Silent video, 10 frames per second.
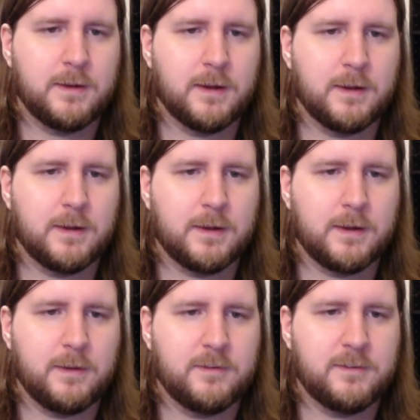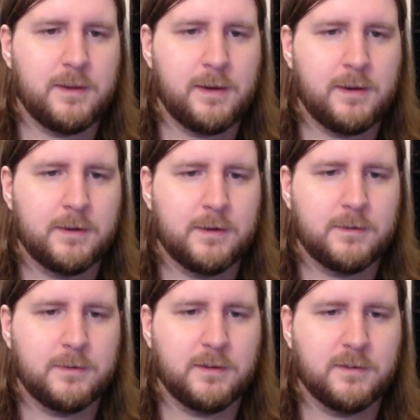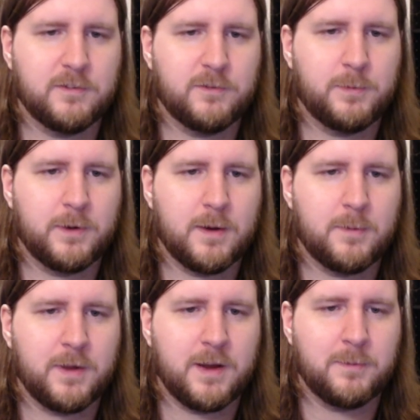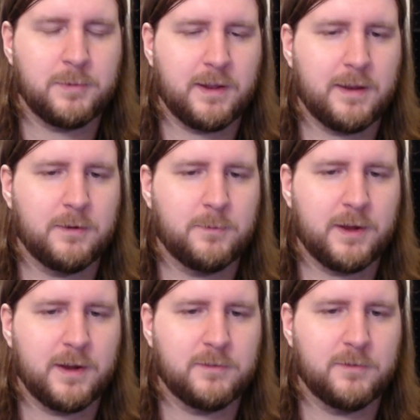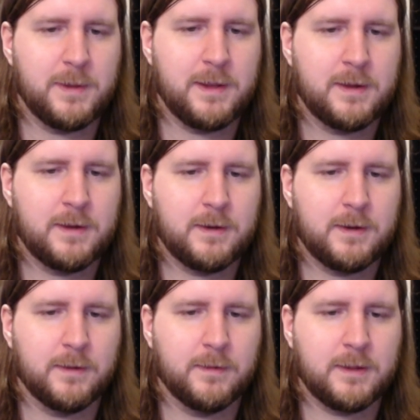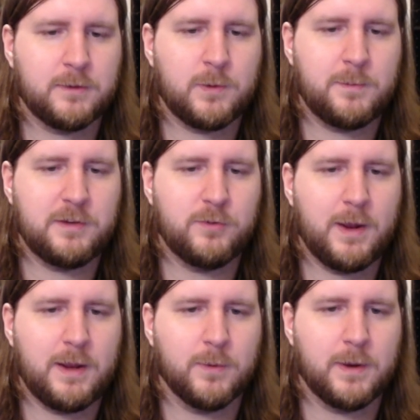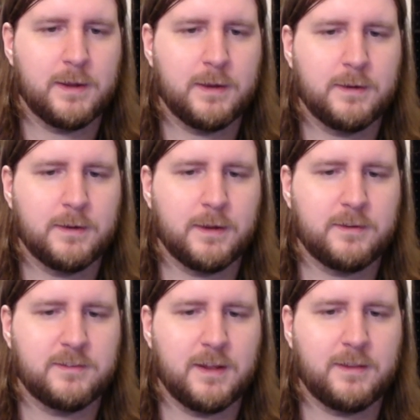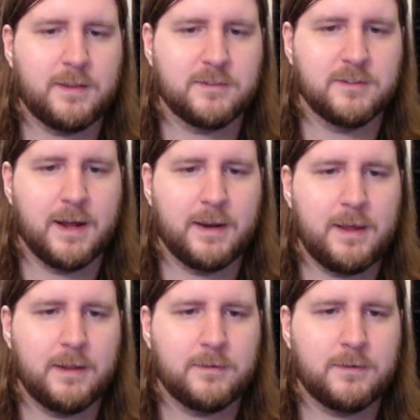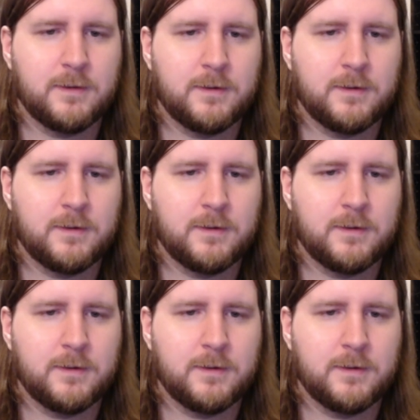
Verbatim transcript: Uh, I see. Things have become complicated because of me, and that's what made you angry. I said that's not it.